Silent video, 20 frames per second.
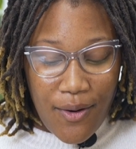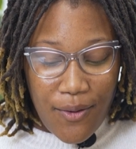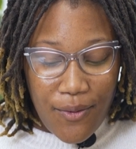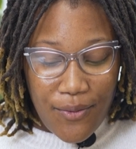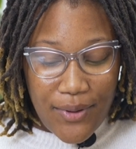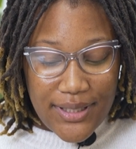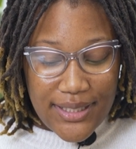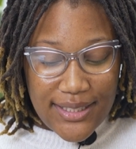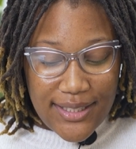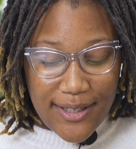
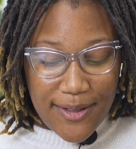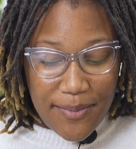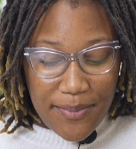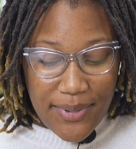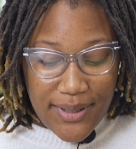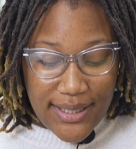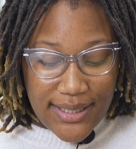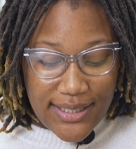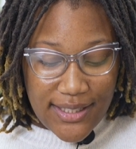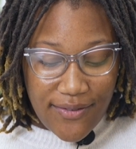What's a
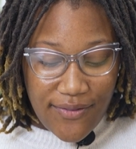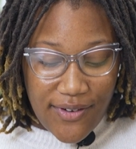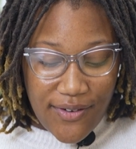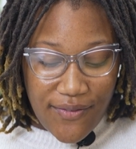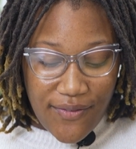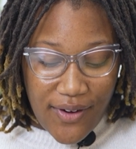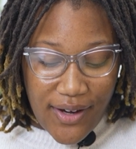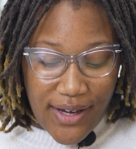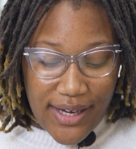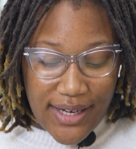piece of
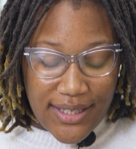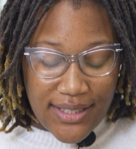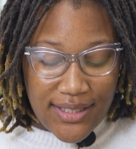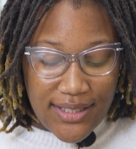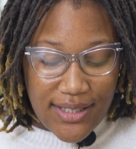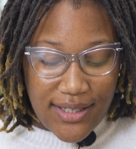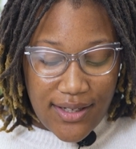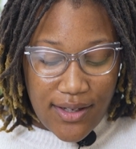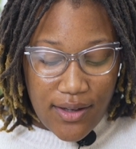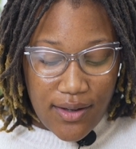
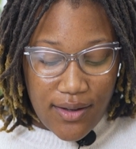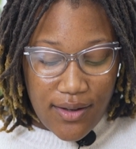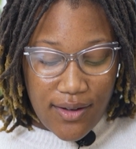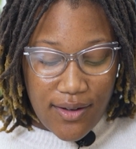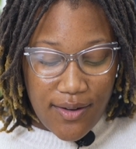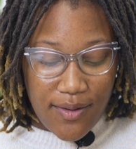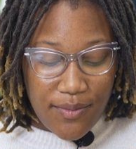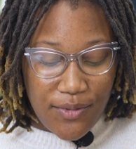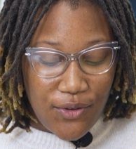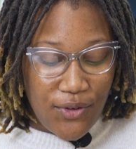advice
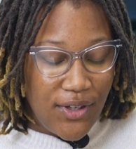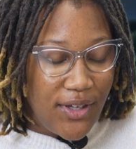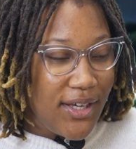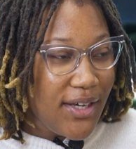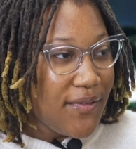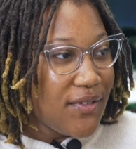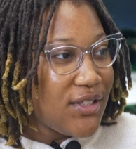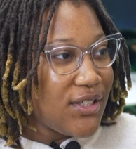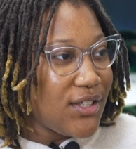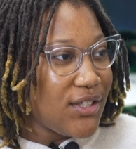you can
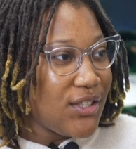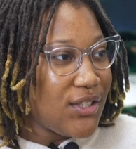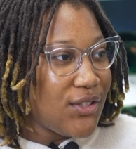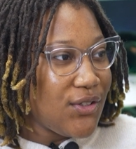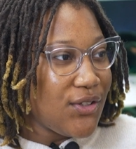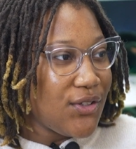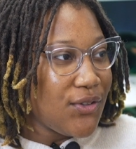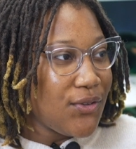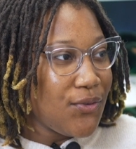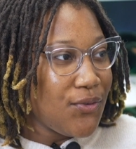give to a
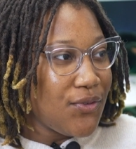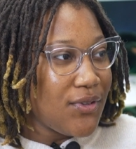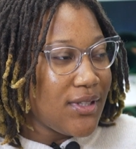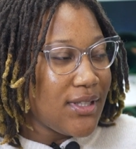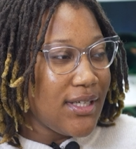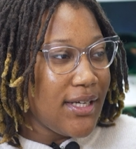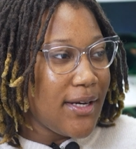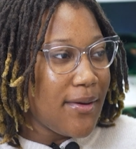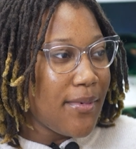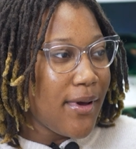student who's
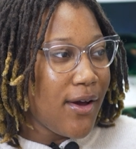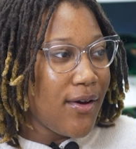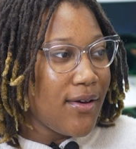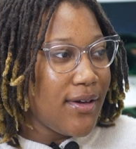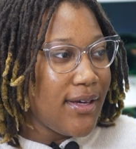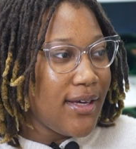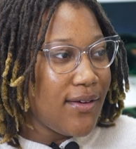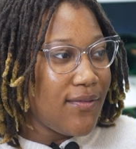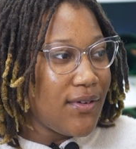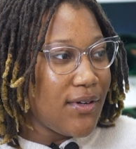thinking
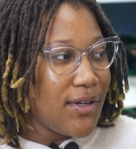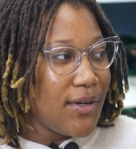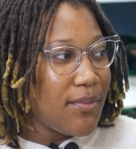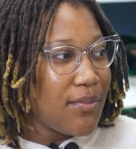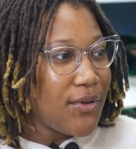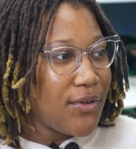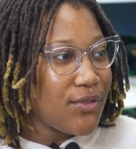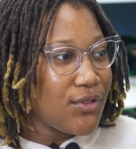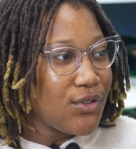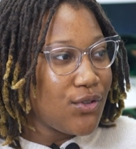about giving up
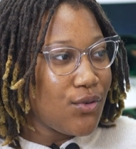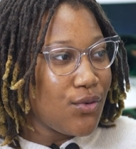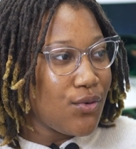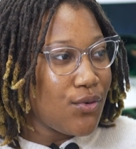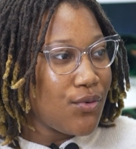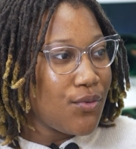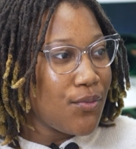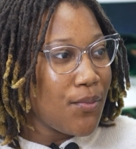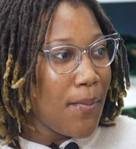on school?